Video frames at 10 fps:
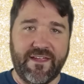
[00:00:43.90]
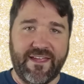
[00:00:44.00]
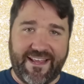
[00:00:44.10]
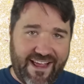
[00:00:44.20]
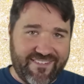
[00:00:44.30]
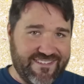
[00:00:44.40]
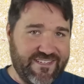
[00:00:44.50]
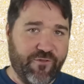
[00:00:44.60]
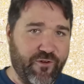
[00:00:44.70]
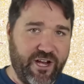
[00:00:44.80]
It has
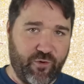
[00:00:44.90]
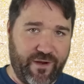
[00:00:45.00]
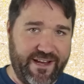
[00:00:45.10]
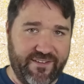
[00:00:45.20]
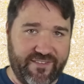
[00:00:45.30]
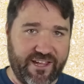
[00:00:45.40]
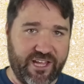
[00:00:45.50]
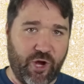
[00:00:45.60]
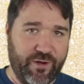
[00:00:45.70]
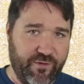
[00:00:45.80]
different ingredients that
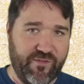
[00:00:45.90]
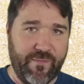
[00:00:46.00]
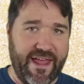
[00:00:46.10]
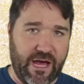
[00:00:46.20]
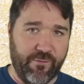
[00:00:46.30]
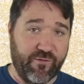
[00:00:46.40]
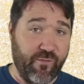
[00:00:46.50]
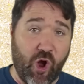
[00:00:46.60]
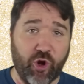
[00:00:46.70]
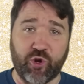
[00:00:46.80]
go into its makeup, from
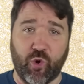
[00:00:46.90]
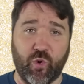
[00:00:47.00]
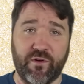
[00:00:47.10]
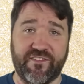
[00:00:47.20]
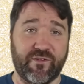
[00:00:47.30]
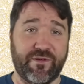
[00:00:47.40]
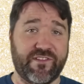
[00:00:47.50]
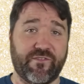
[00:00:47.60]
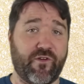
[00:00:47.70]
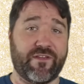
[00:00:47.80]
hard quartz to bits
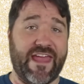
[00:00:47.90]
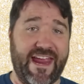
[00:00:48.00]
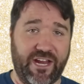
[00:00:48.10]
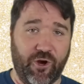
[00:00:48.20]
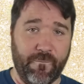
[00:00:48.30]
of volcano.